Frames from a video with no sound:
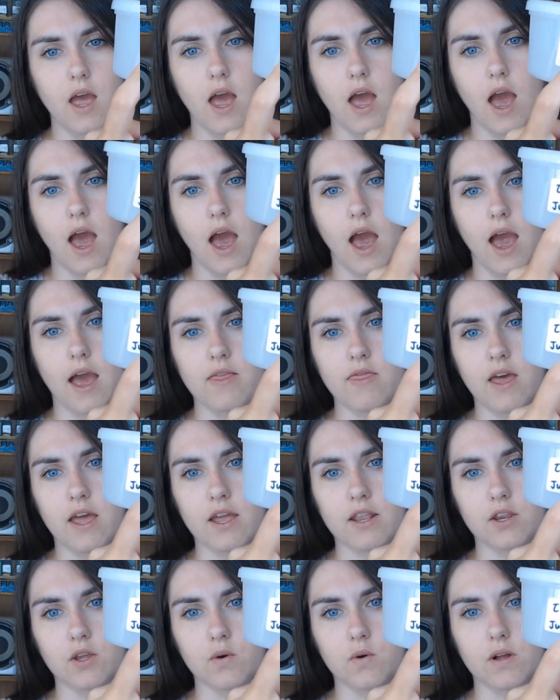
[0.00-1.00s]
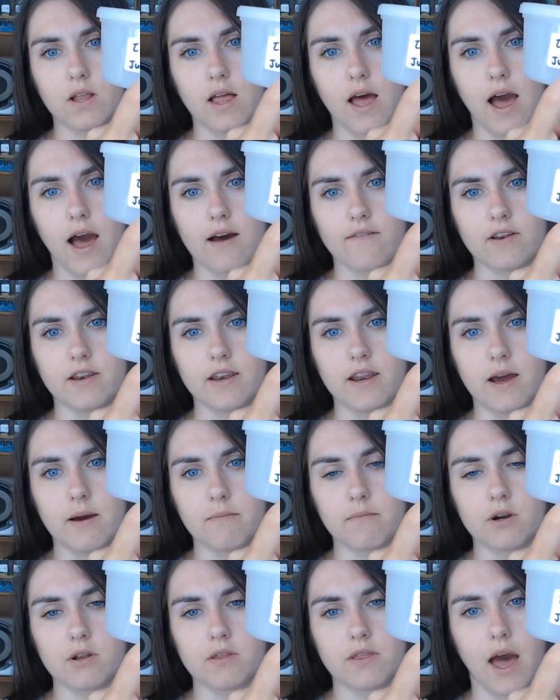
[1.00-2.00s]
And then you will have a
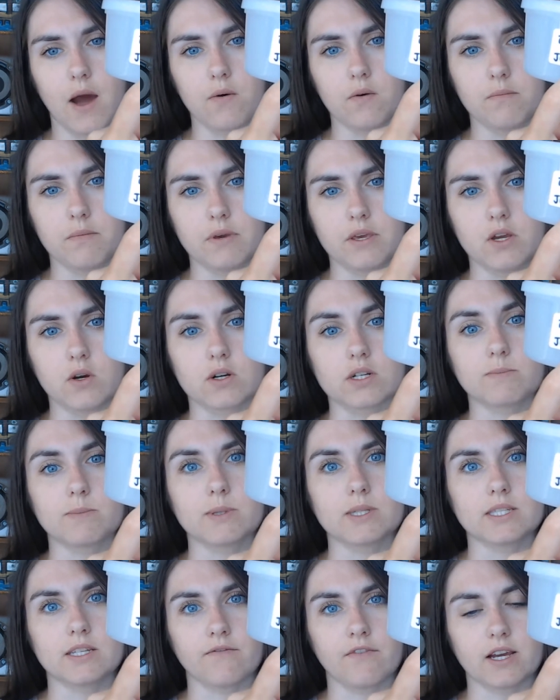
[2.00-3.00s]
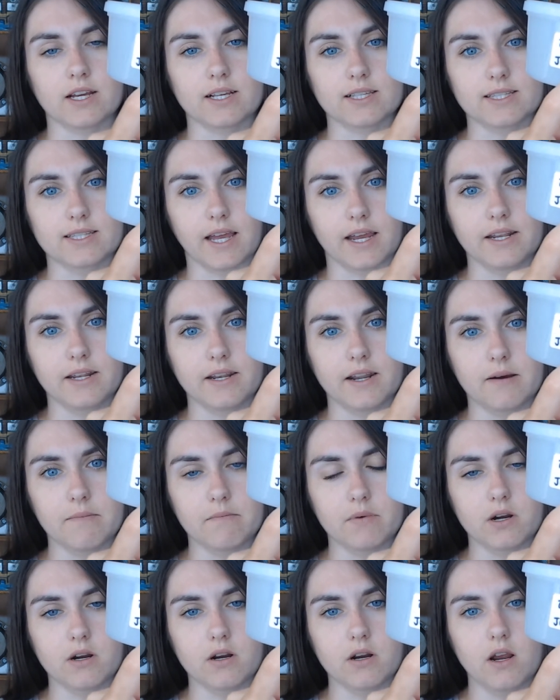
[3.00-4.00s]
number that will be your specific site
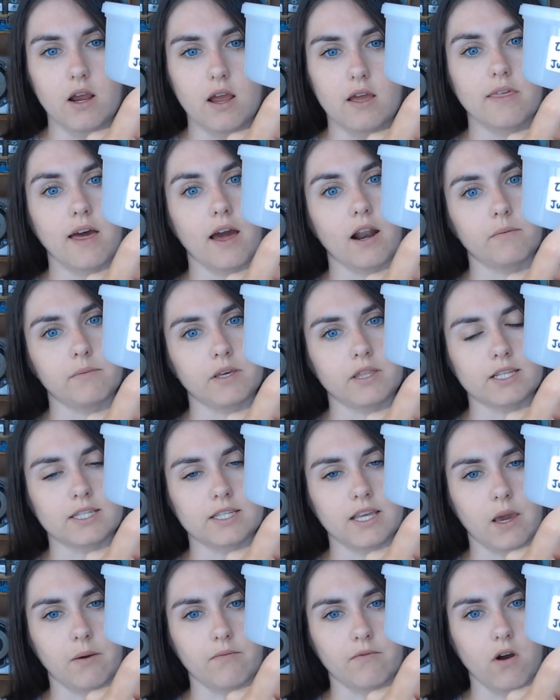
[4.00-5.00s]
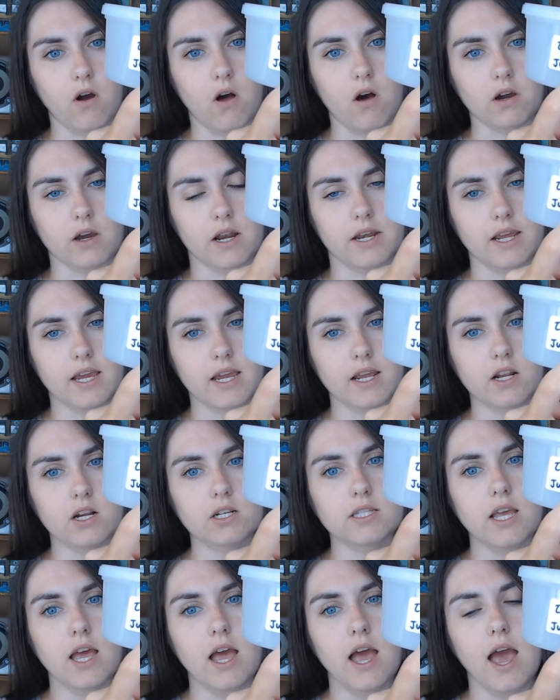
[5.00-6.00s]
number. That'll be the same for all
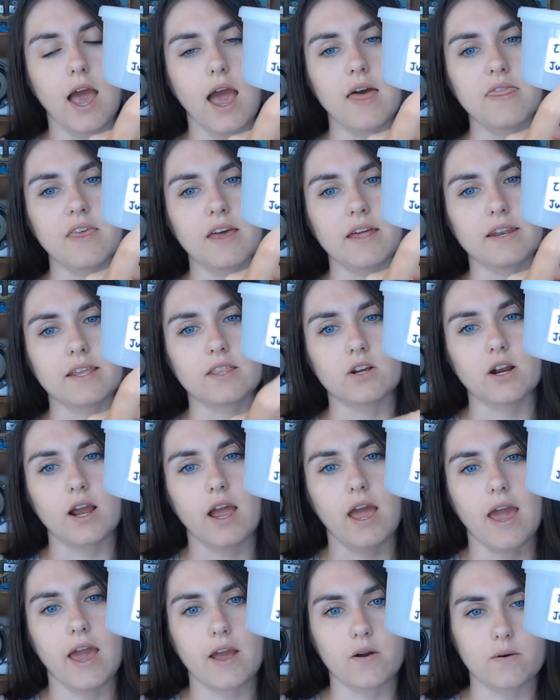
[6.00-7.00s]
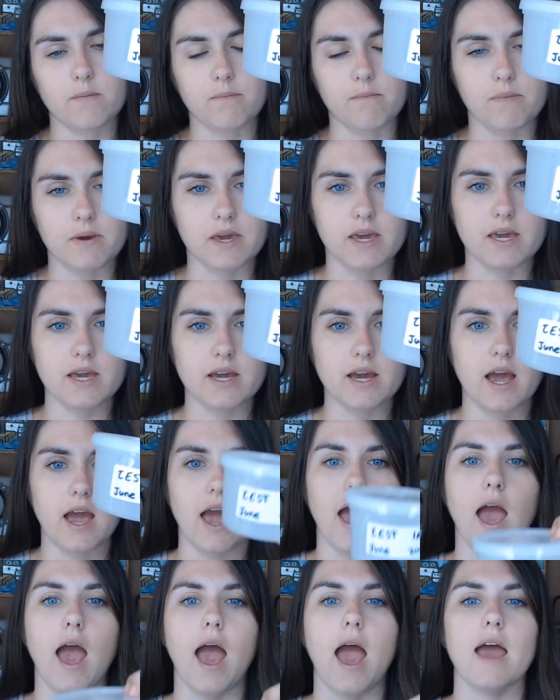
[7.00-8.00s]
containers. And then either A or B,
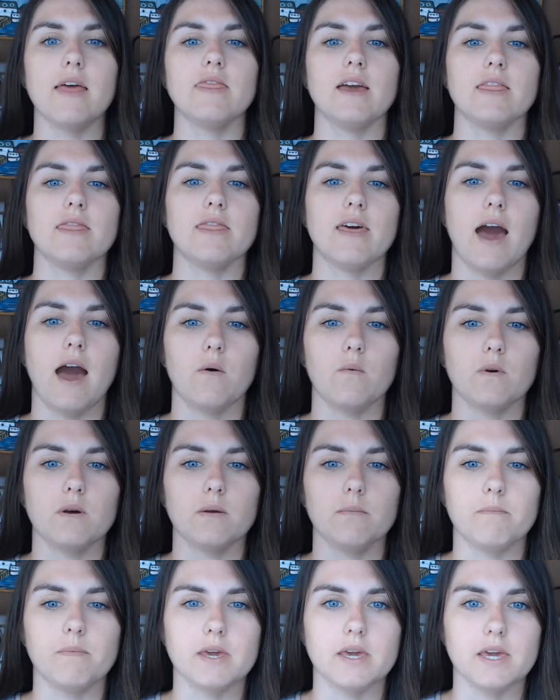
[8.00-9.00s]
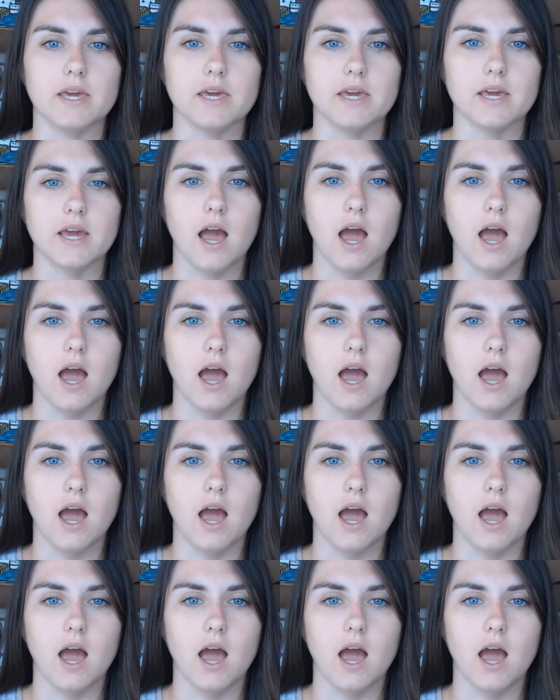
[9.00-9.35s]
and then that will be